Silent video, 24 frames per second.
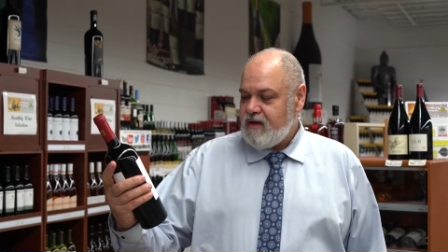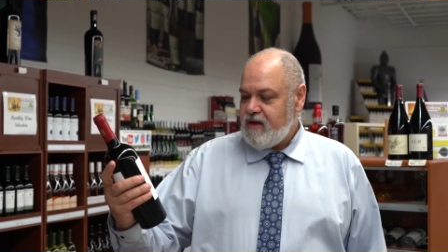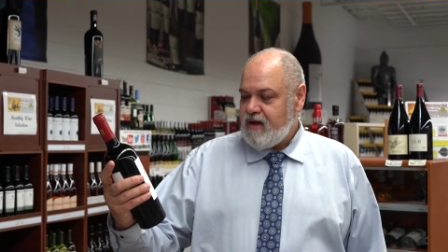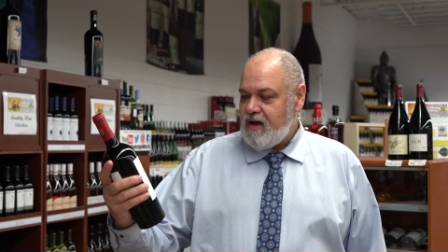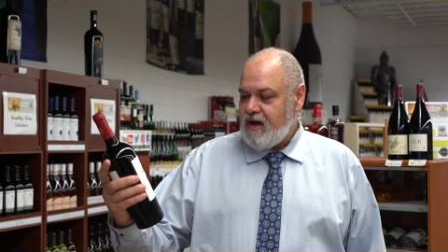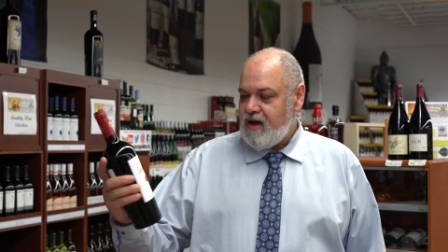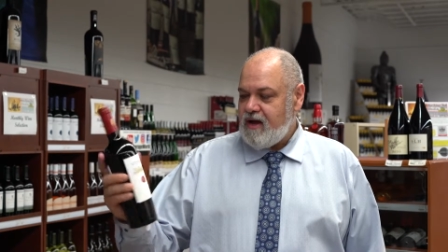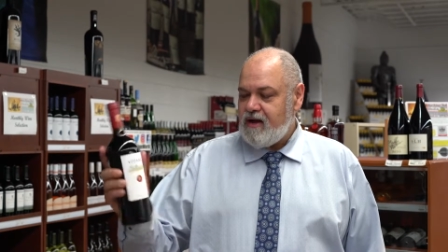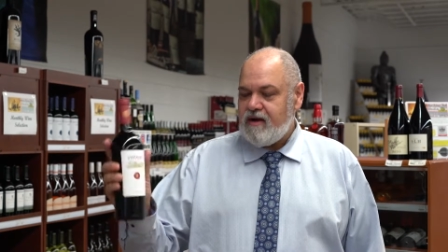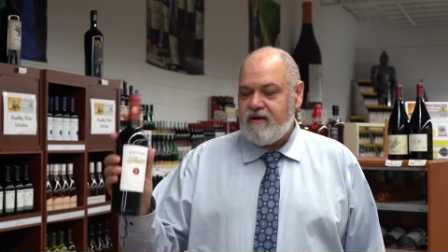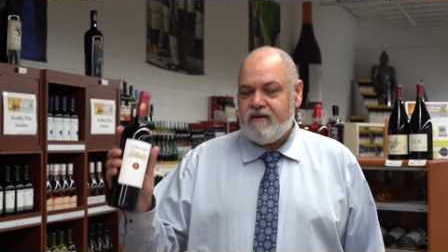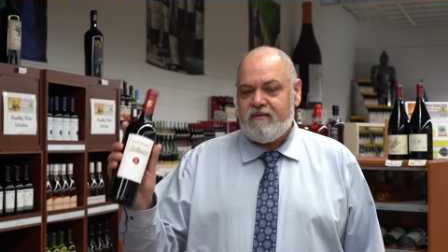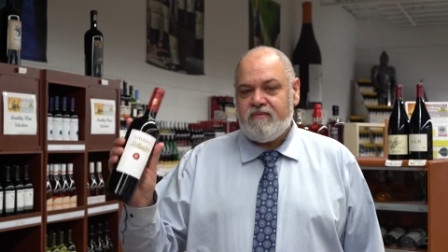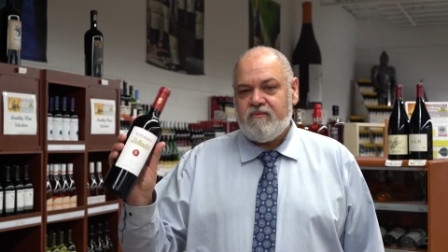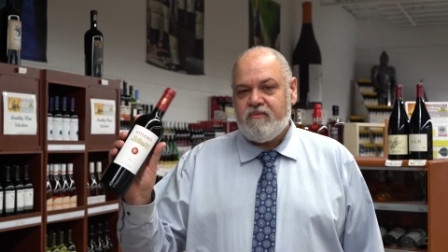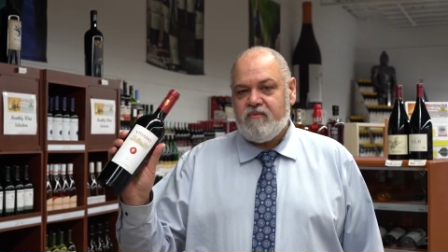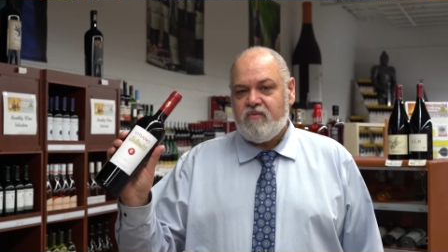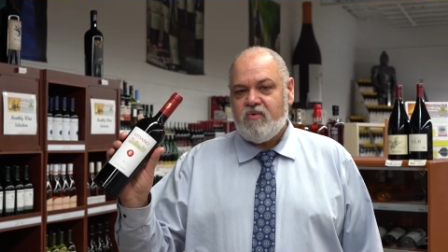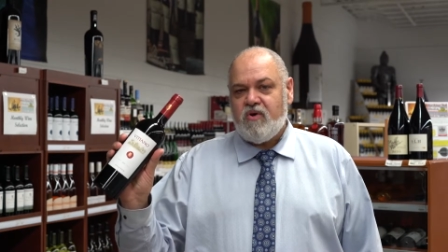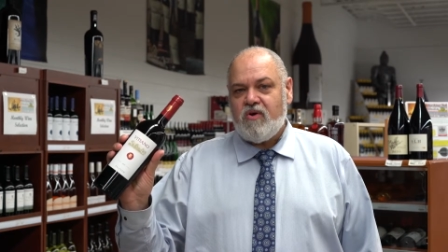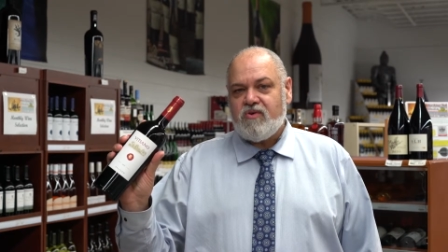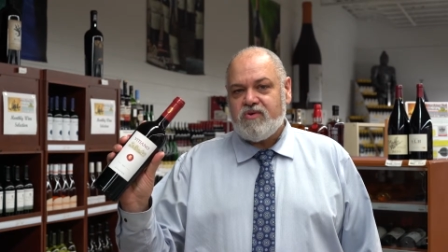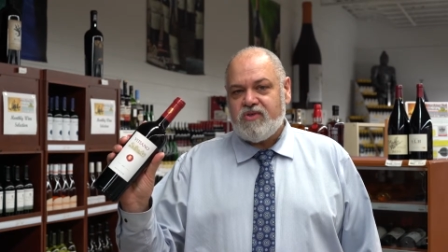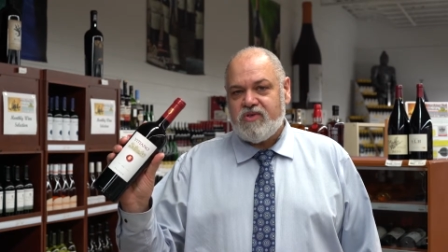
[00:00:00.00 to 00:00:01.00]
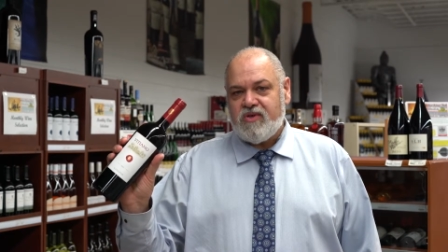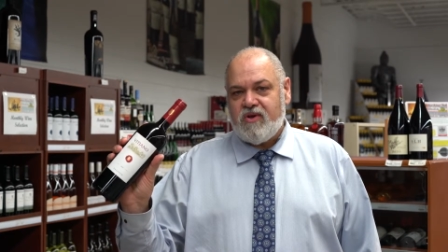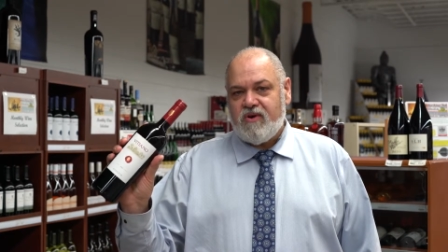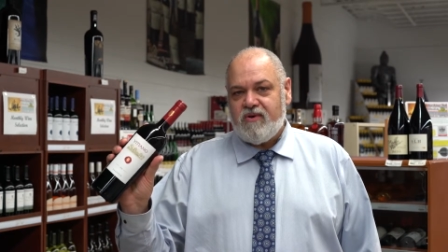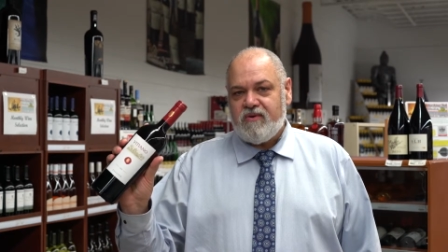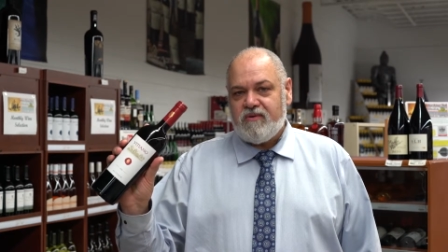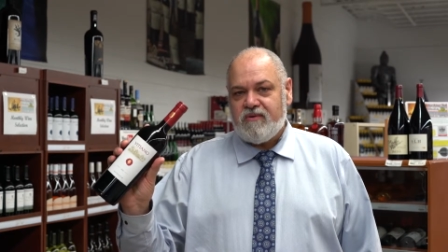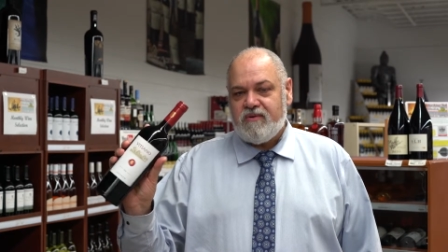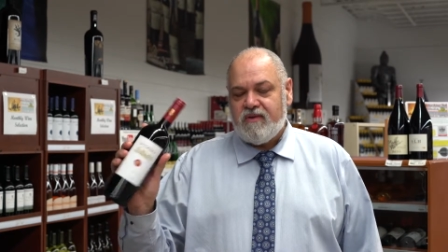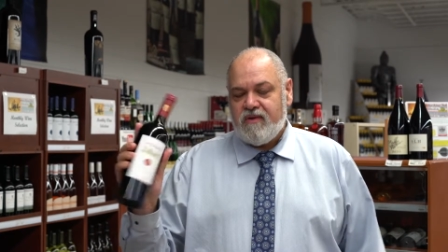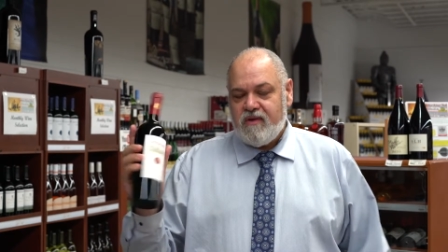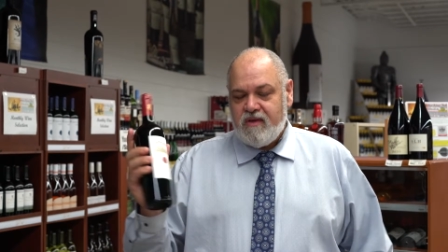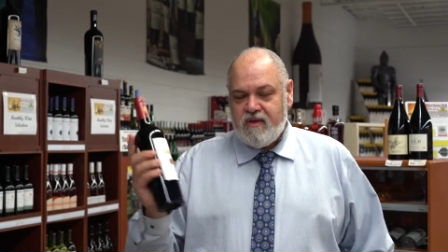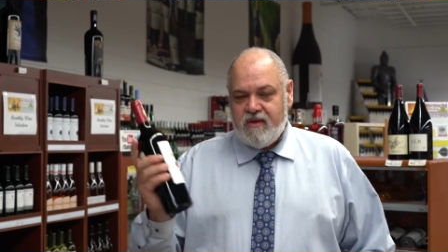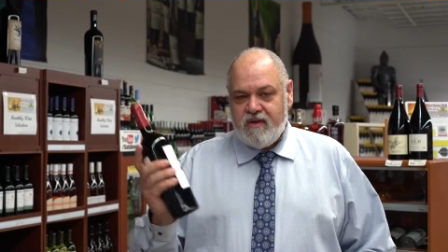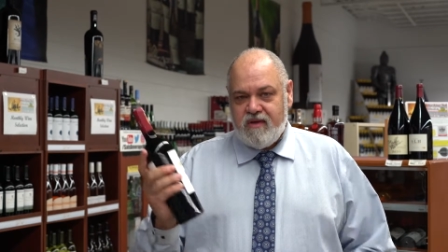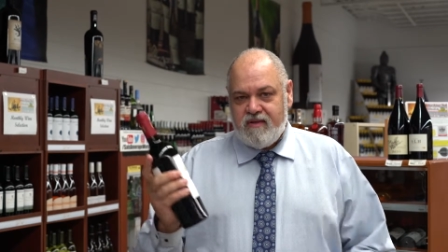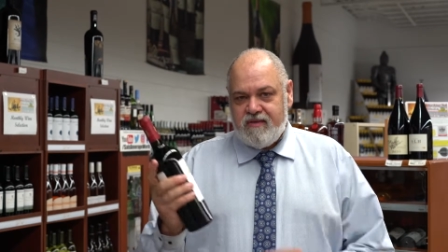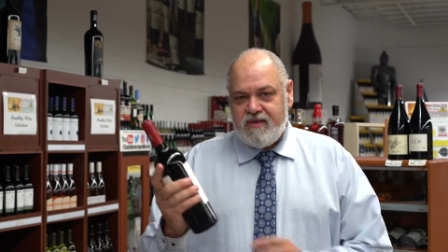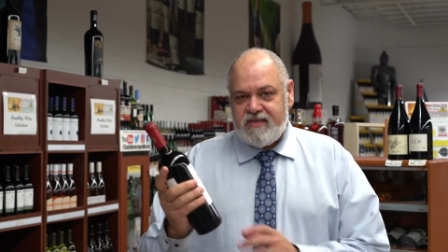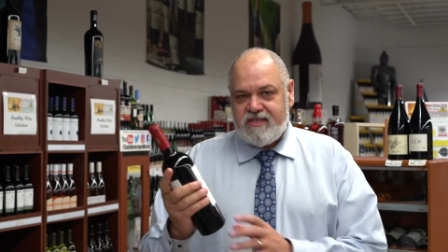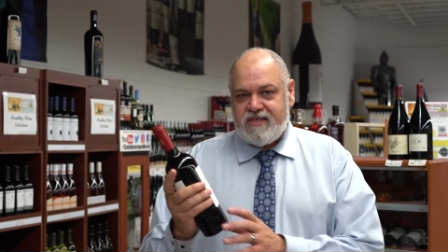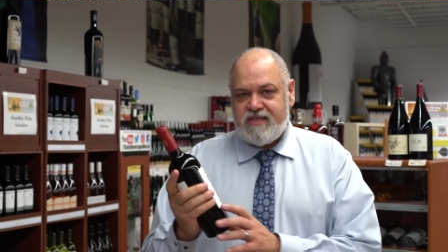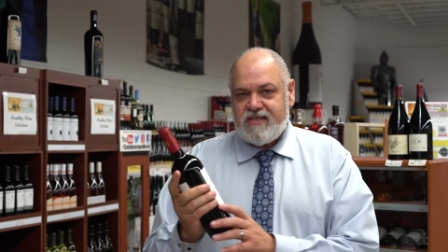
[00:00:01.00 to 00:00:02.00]
uh, Rosso.
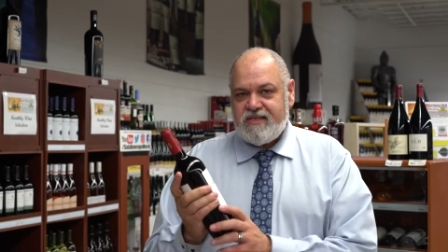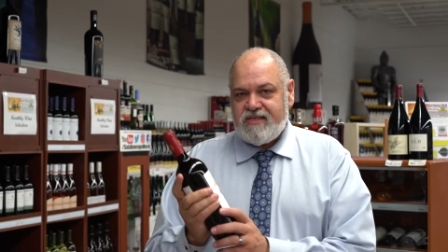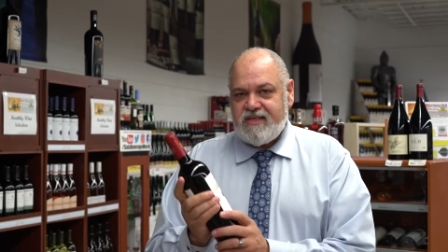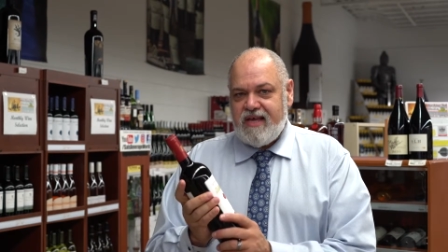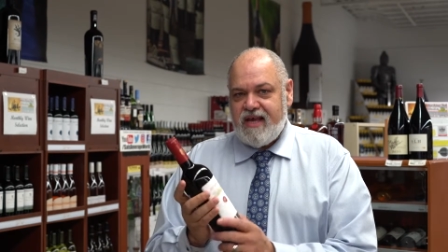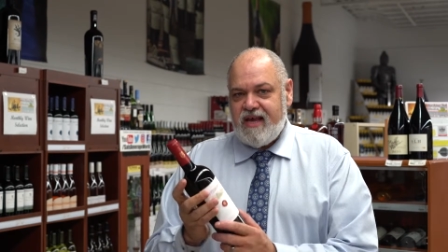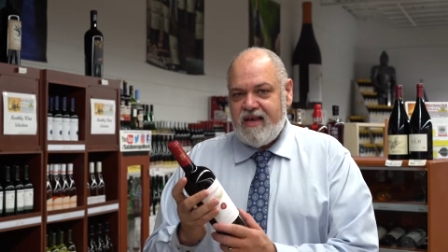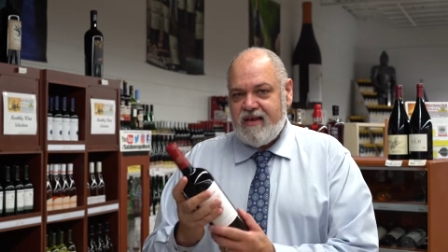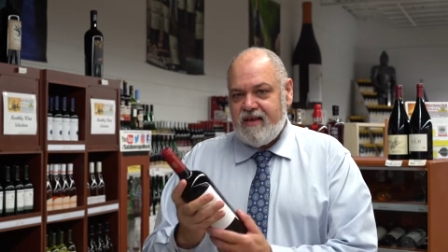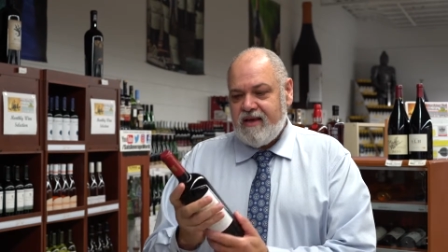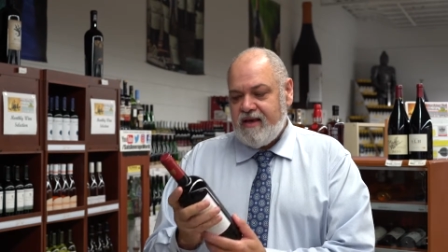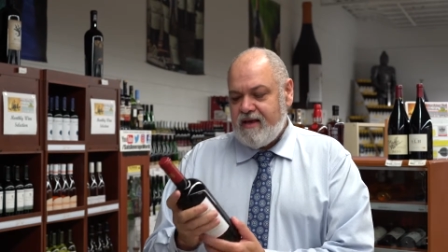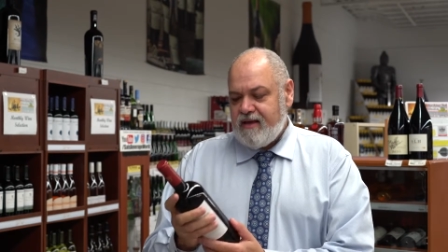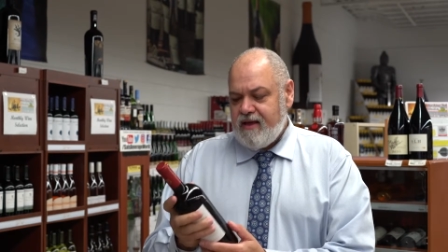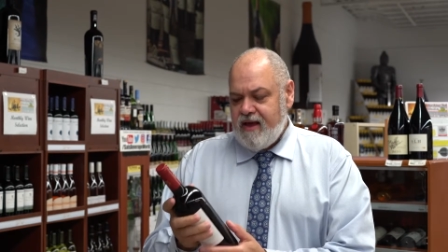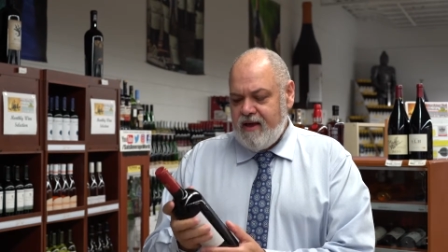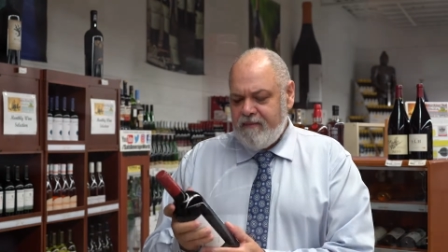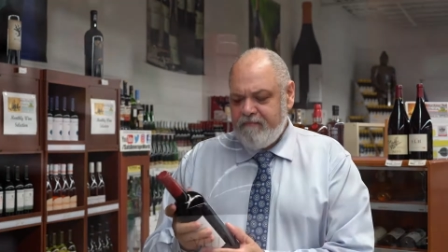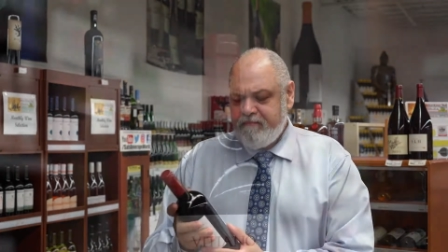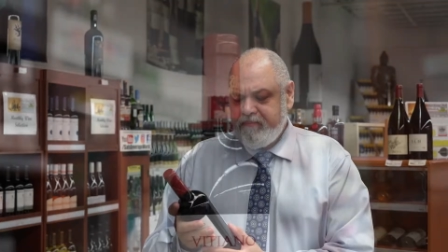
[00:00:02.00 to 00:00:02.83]
This is a, a